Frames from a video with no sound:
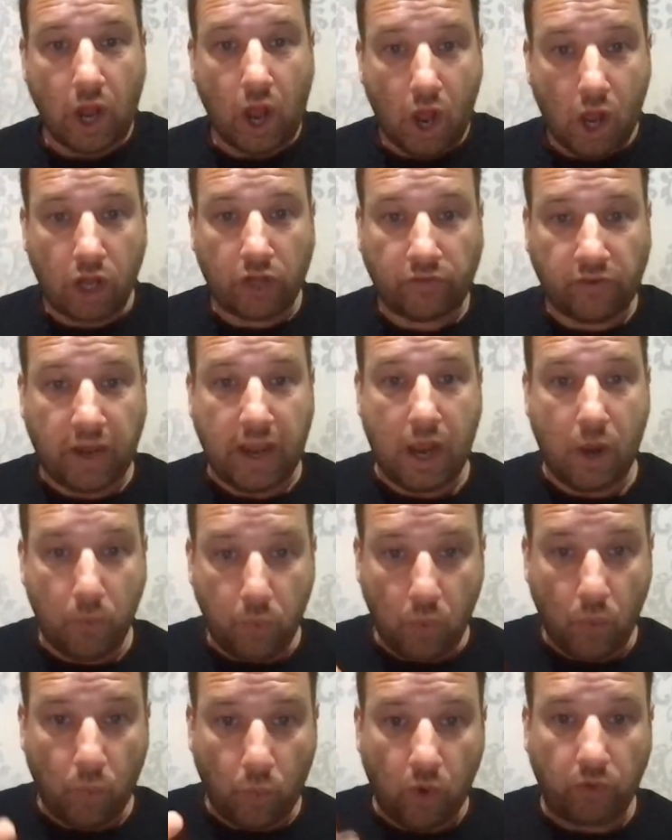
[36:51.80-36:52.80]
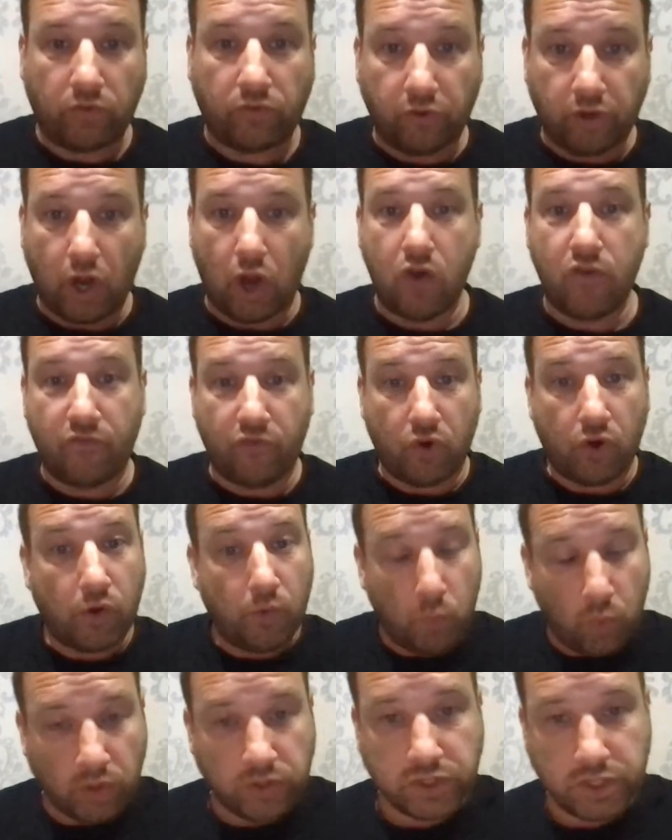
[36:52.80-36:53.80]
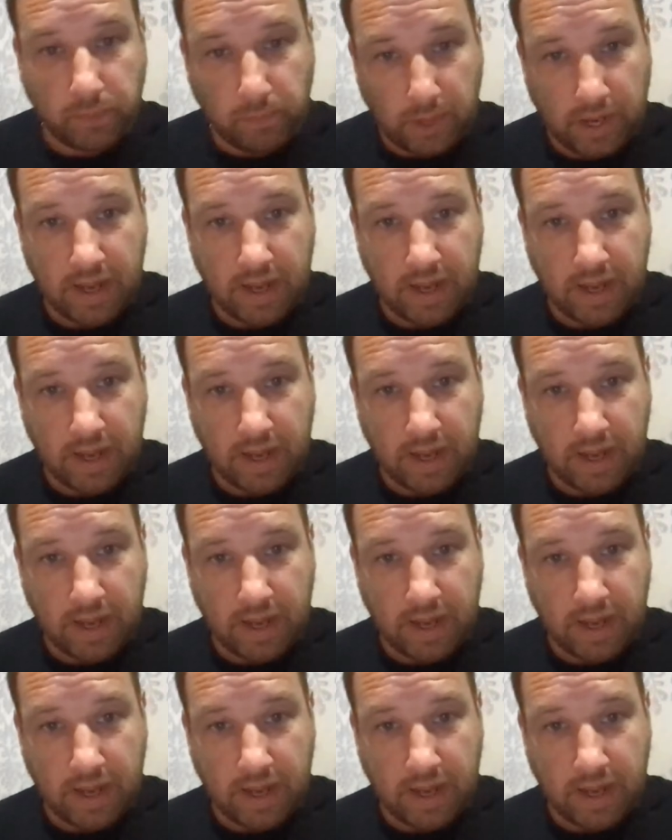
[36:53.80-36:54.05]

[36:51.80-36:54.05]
that Arteta wants to go for and wants to